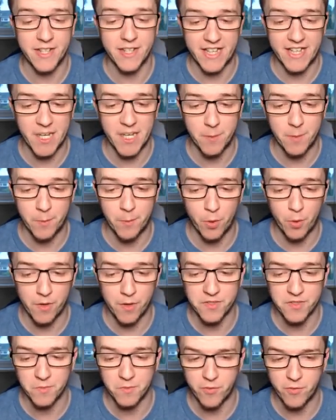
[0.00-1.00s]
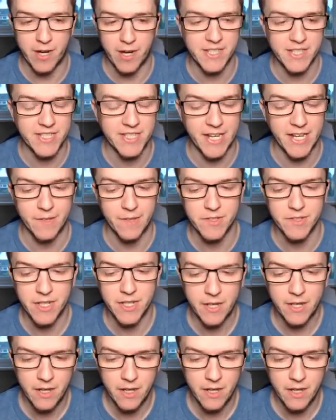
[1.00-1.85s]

The keeper pulled off some great saves.